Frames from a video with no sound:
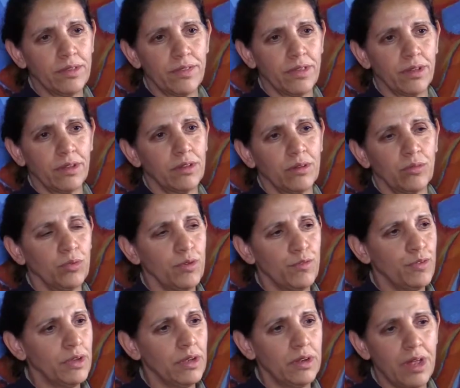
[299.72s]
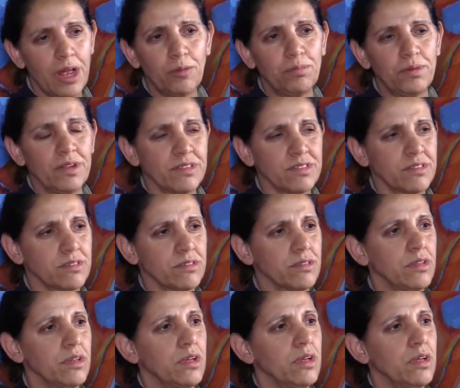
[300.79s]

anything. We feel helpless.